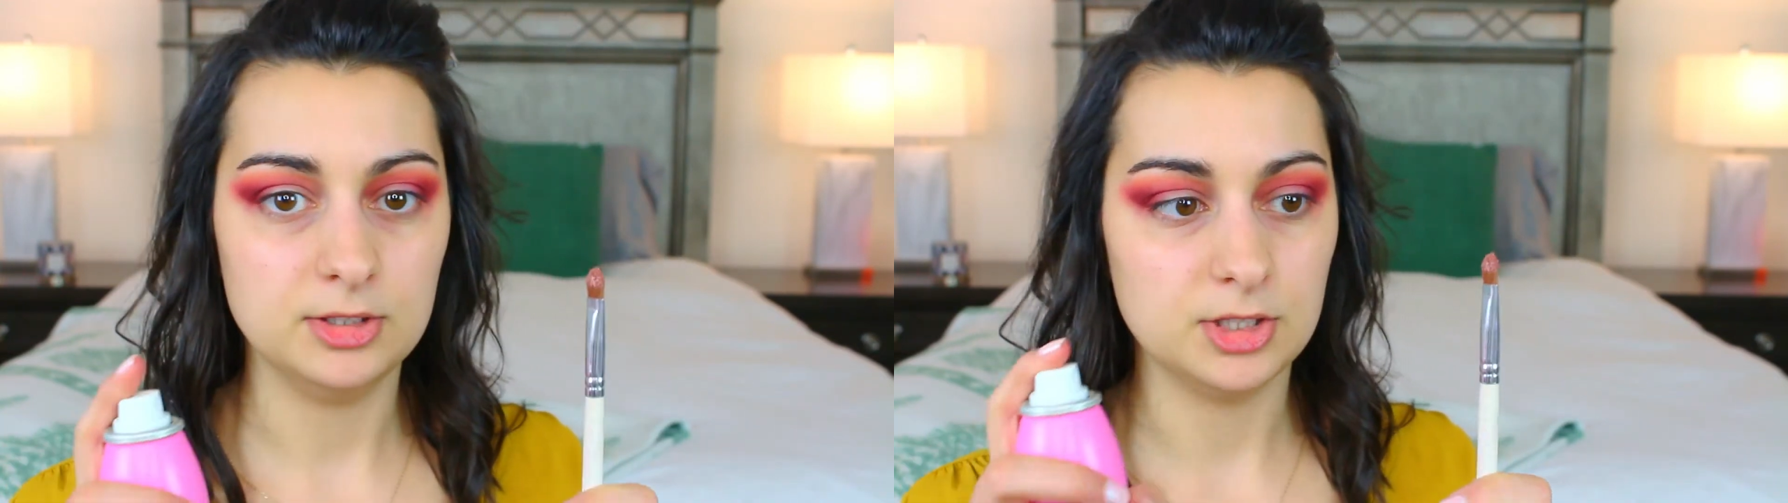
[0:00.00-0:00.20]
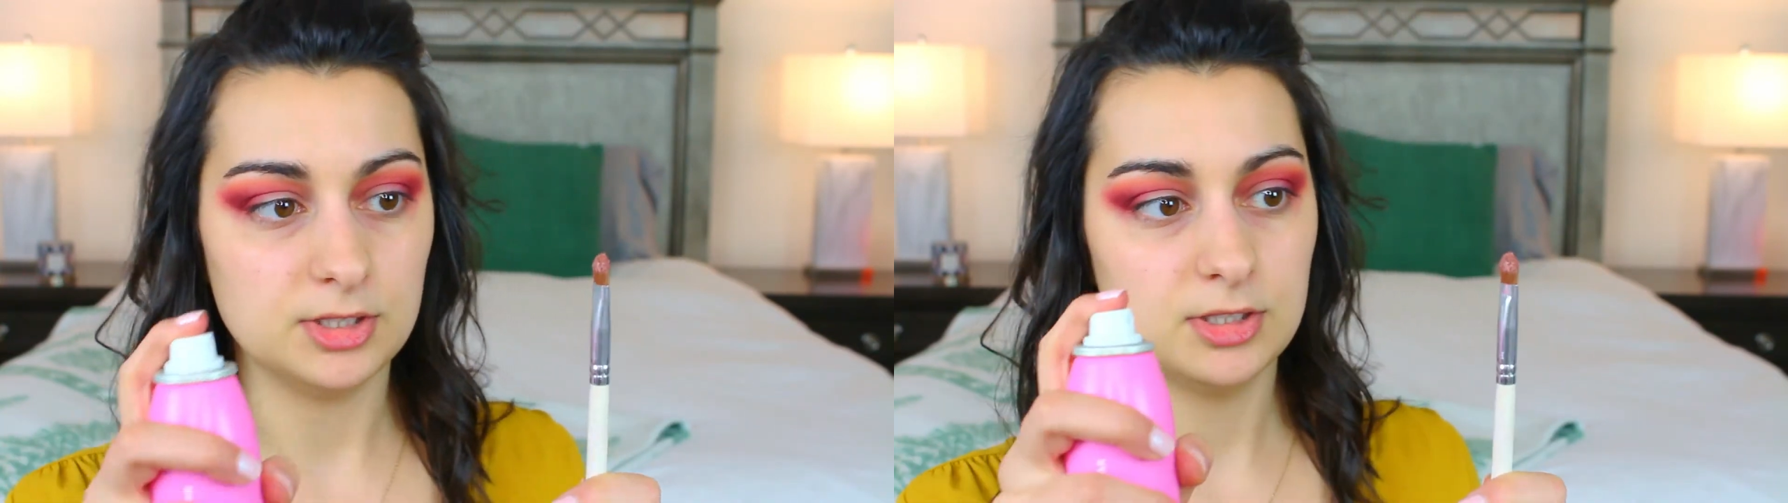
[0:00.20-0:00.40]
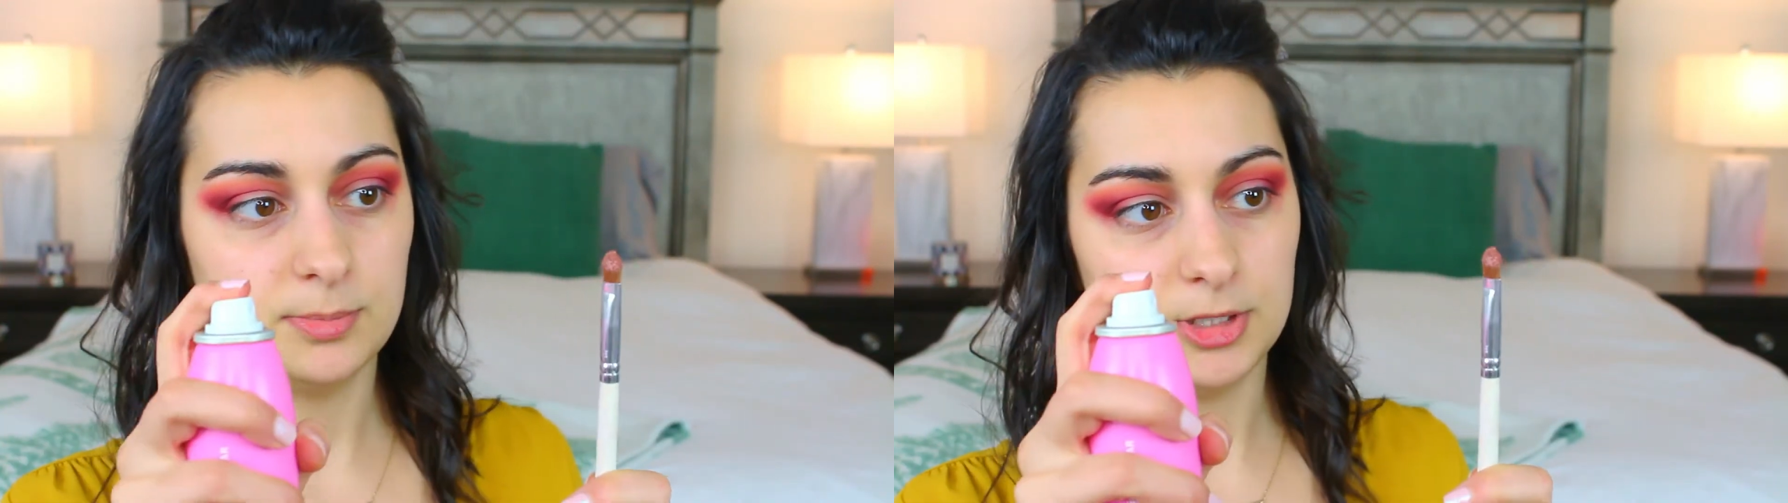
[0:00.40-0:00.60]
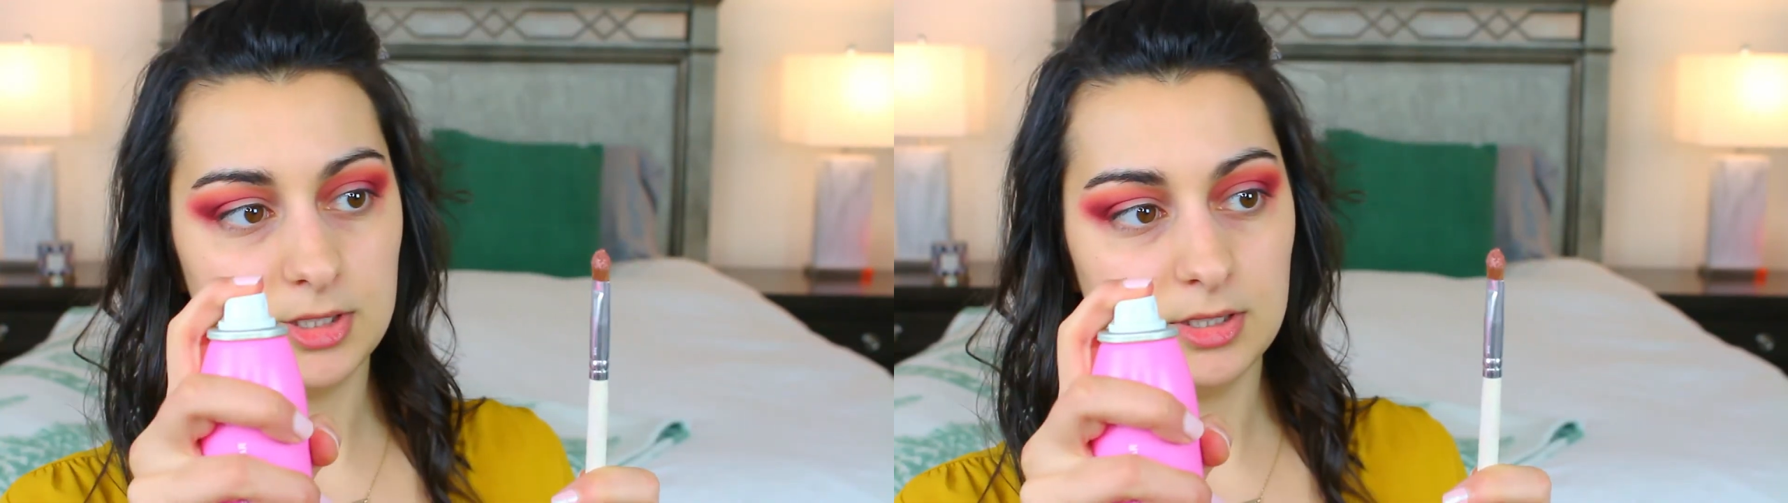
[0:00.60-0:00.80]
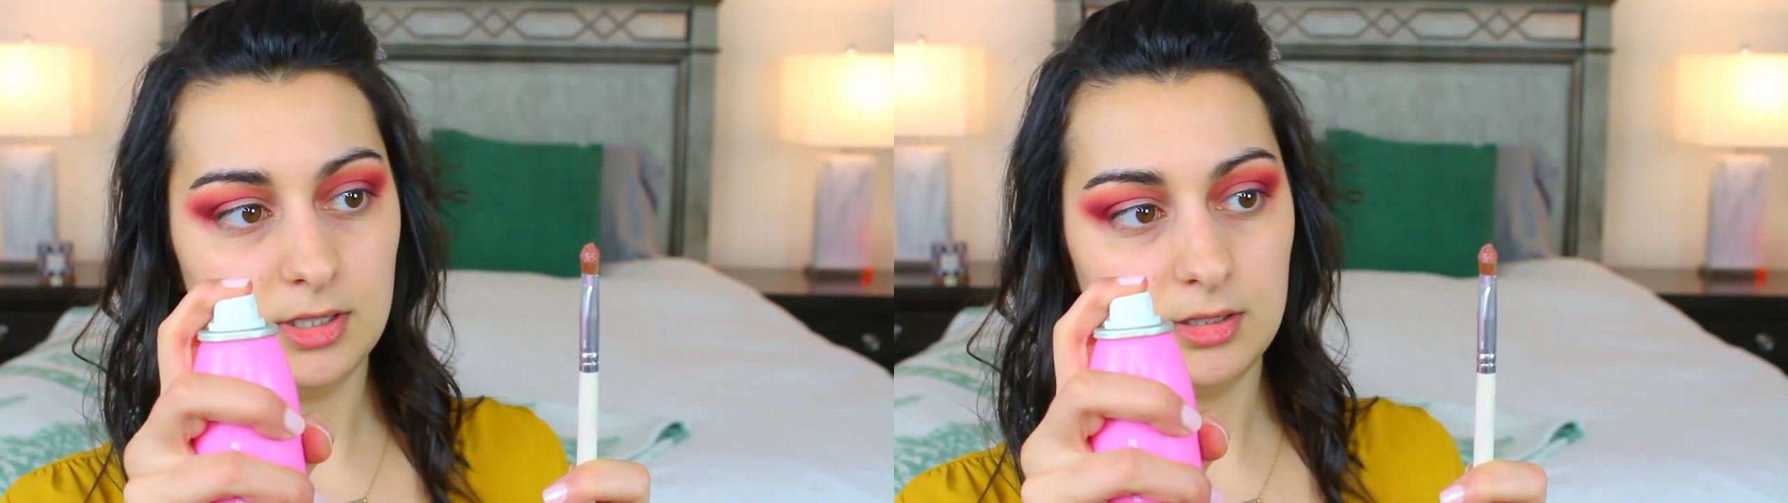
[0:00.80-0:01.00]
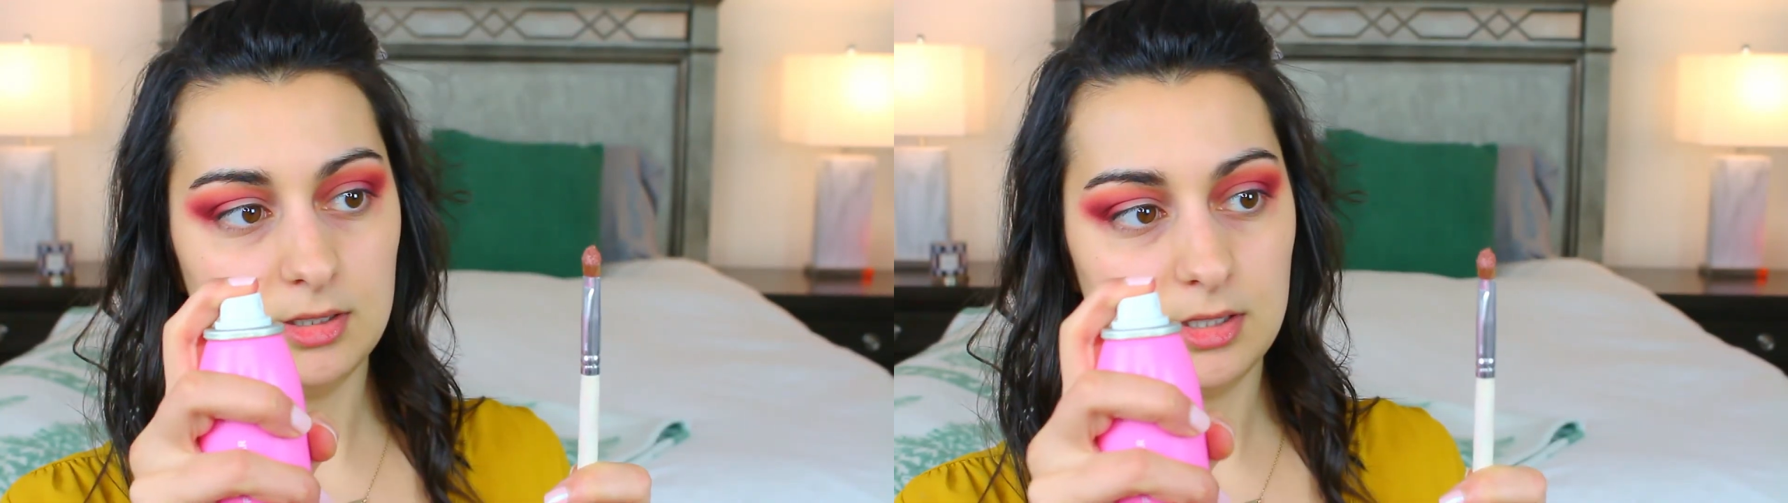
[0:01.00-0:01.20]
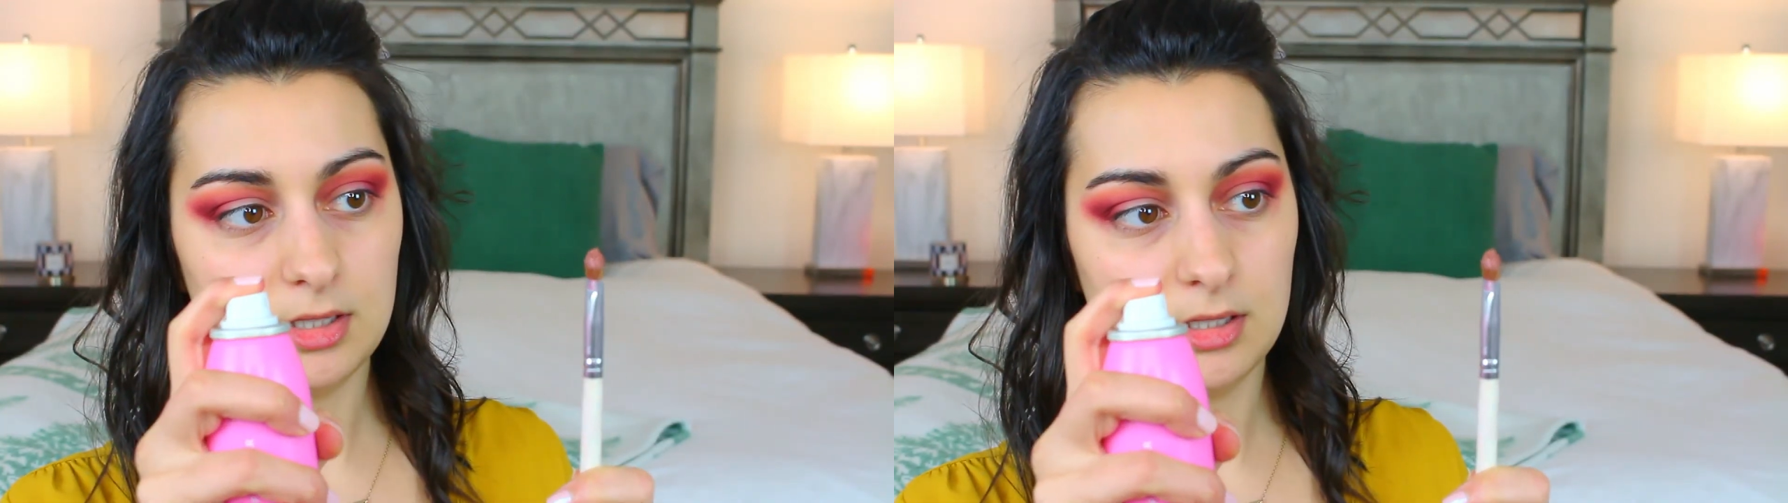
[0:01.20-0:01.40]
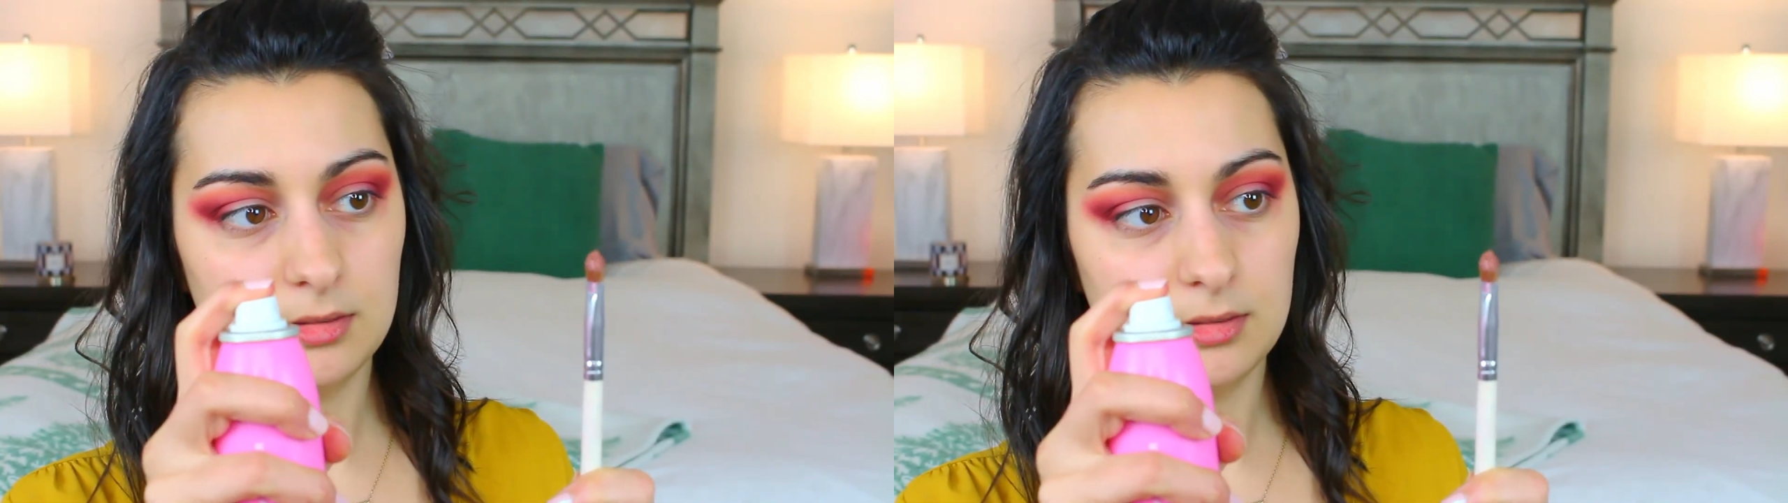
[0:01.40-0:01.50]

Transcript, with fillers: just spritz it